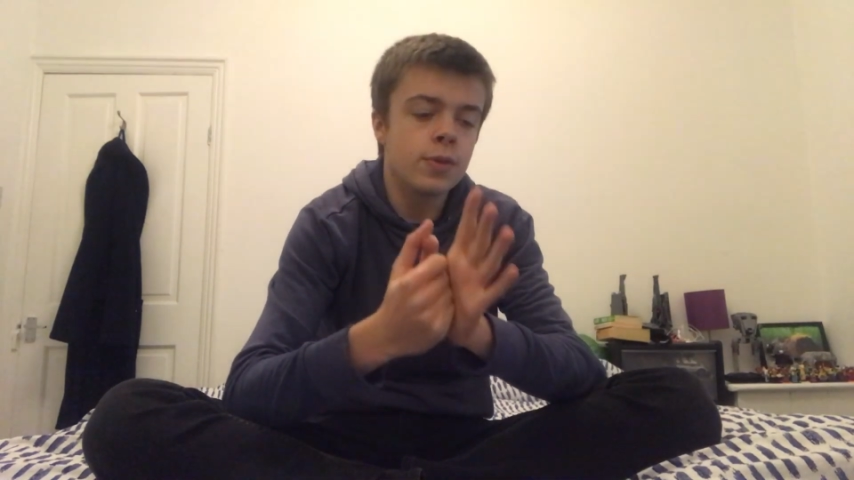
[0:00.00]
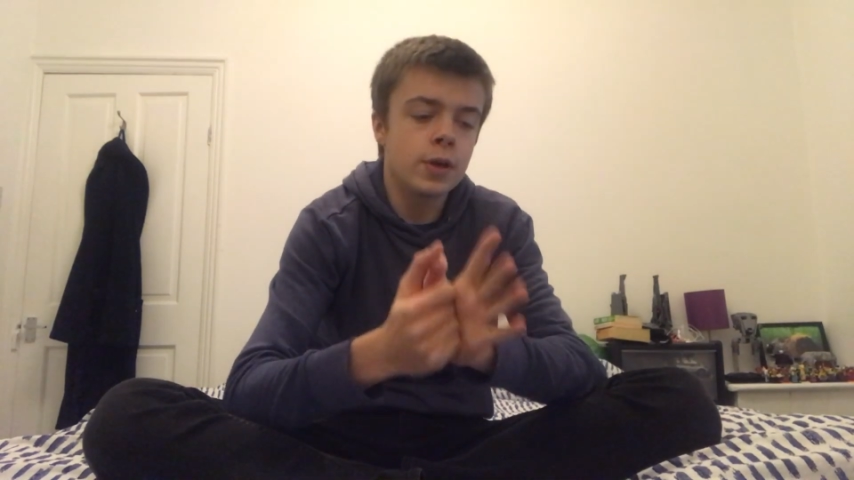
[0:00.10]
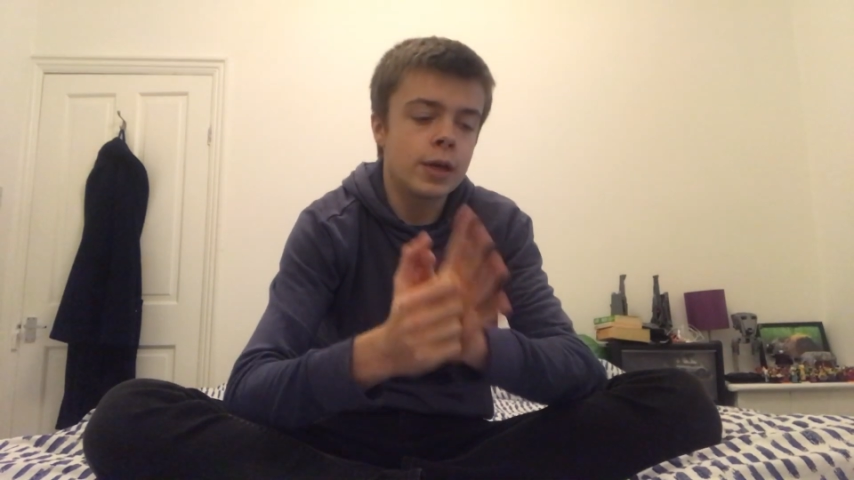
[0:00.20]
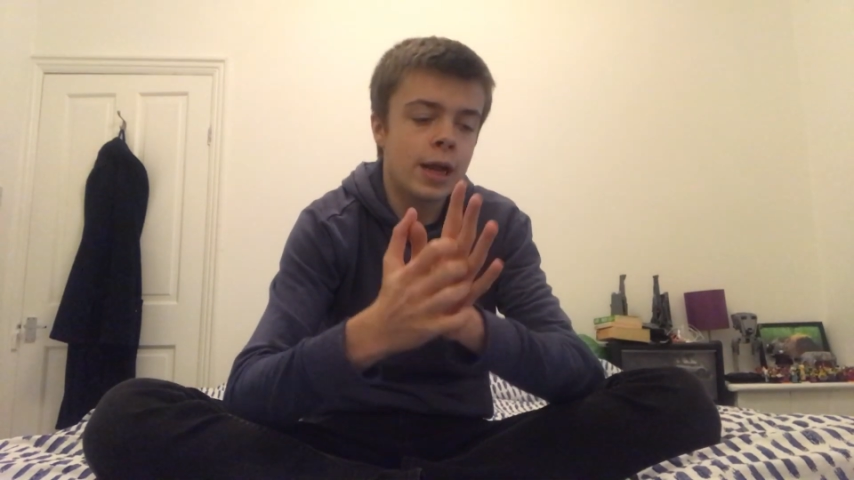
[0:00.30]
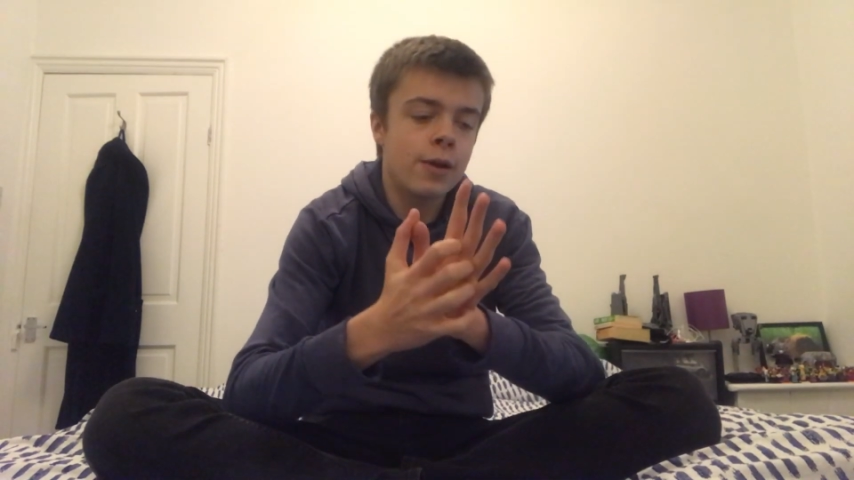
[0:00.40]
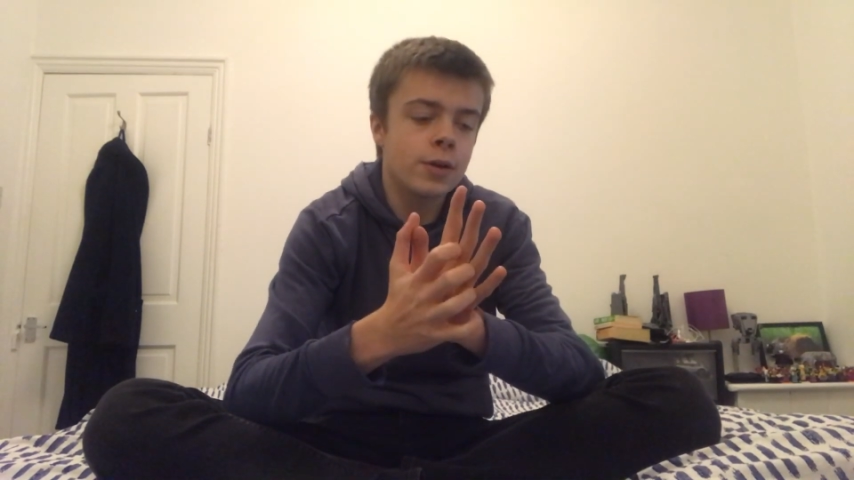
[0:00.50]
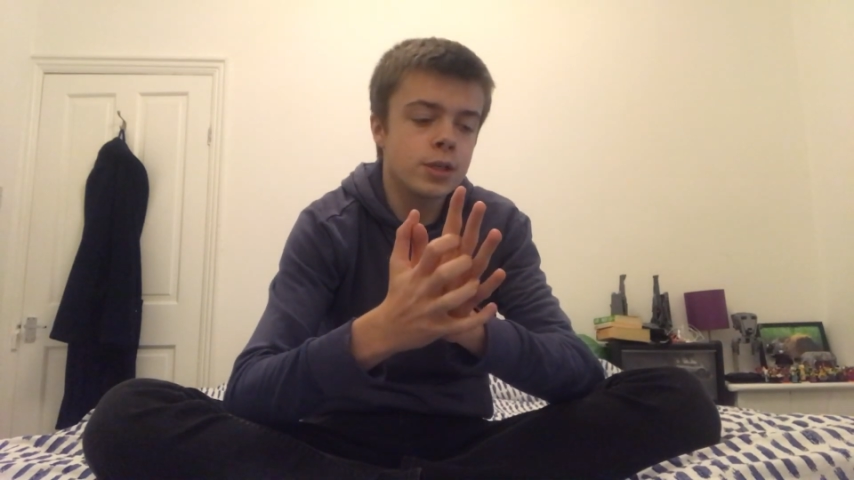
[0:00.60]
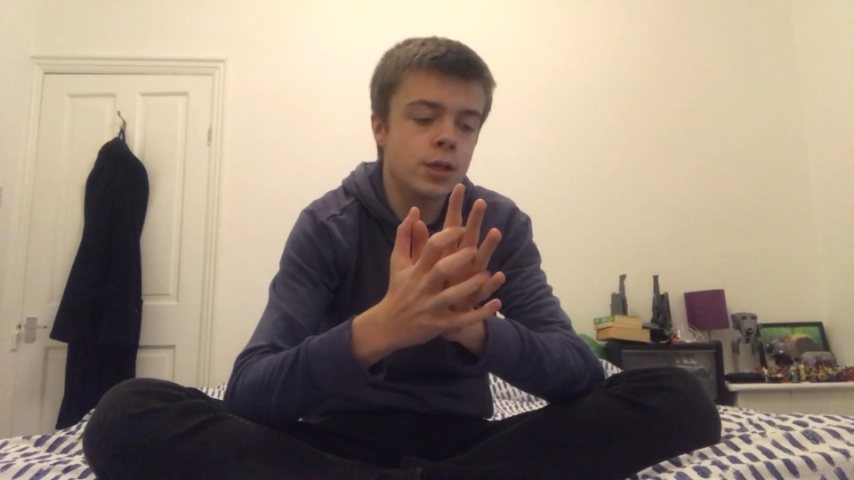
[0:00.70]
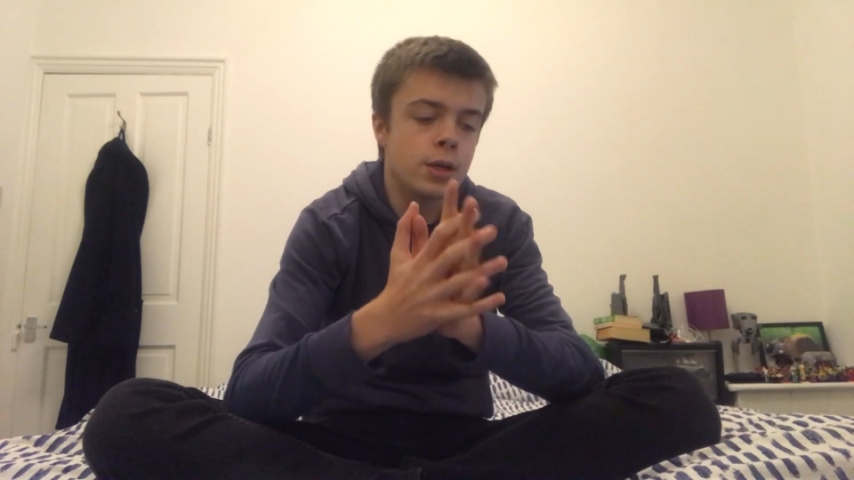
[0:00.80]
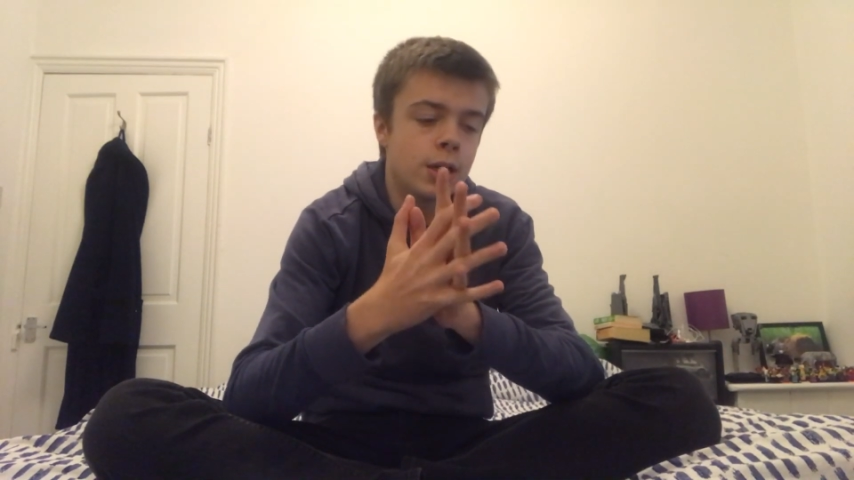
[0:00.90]
and
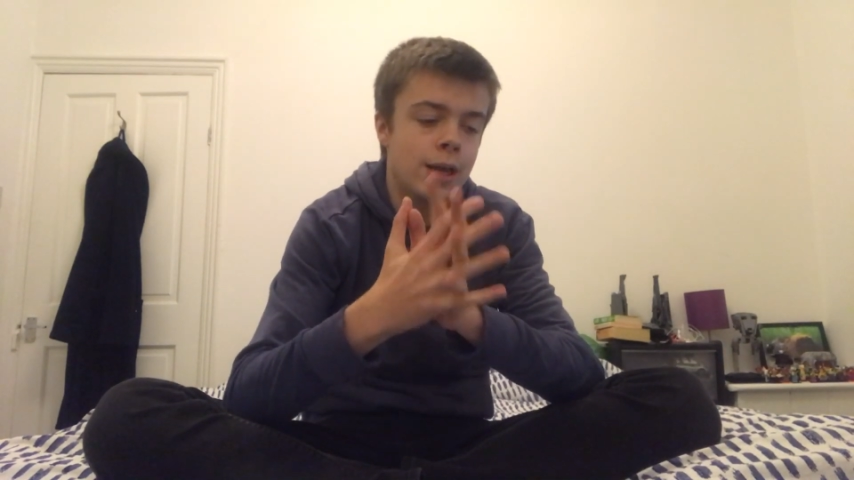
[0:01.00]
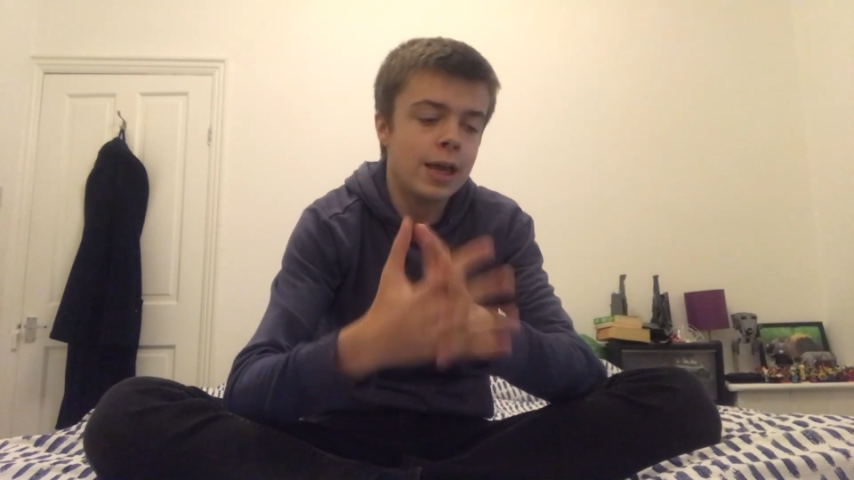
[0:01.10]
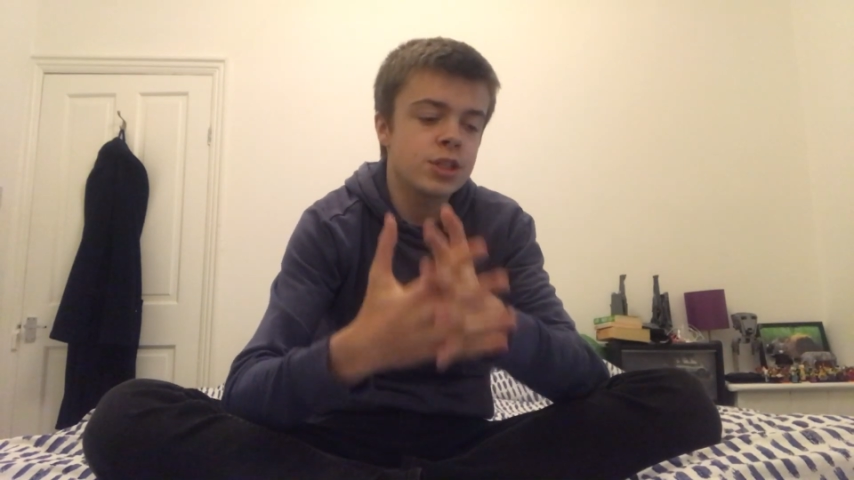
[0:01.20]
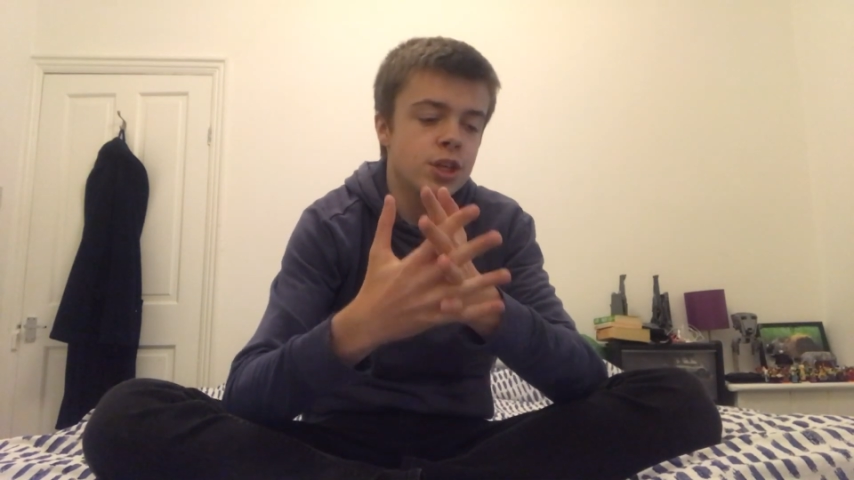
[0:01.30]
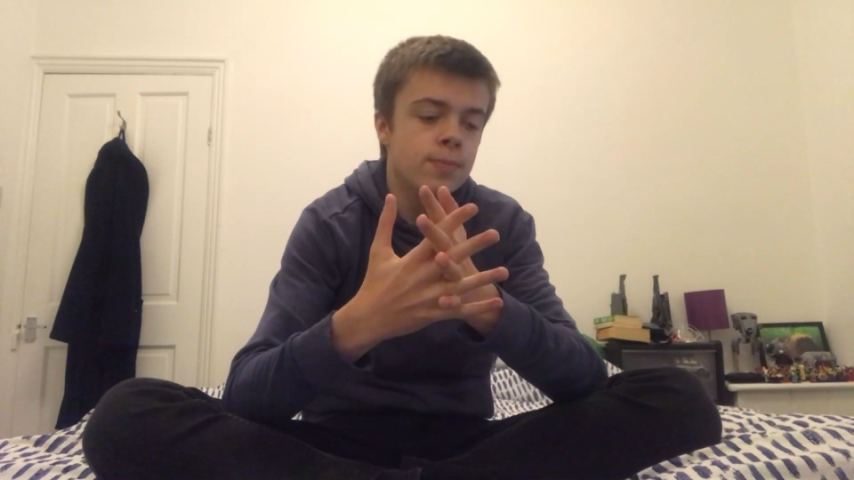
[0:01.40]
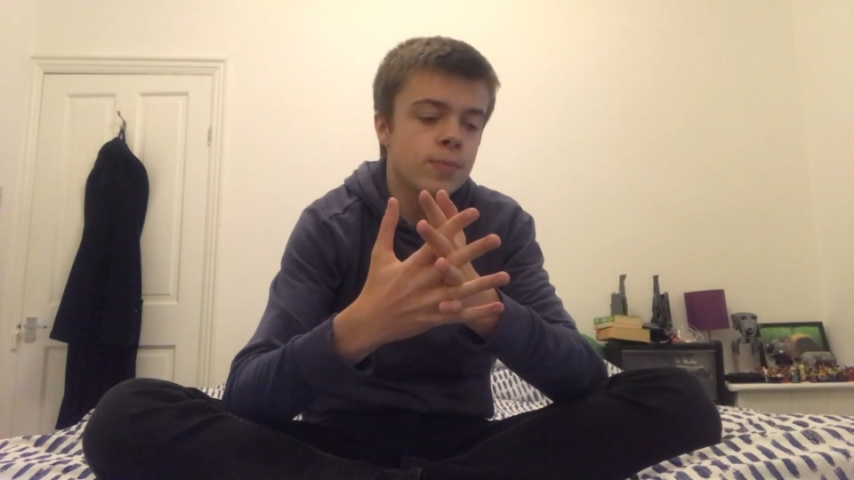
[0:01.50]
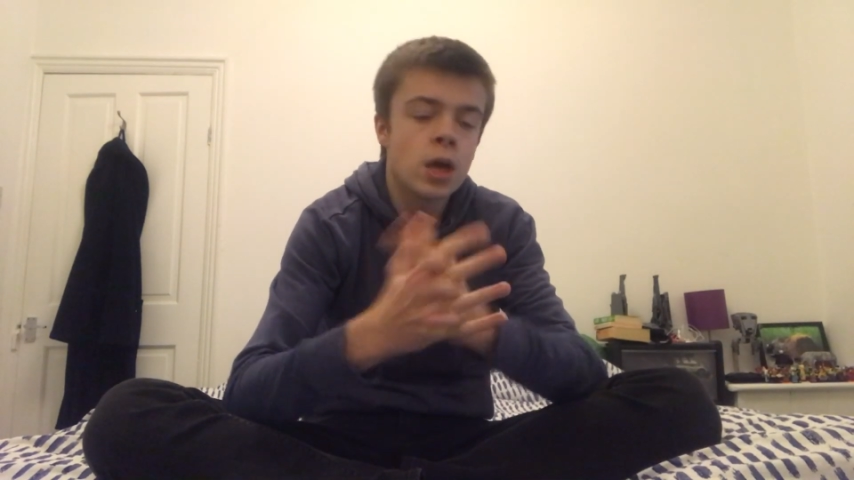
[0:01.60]
character lecture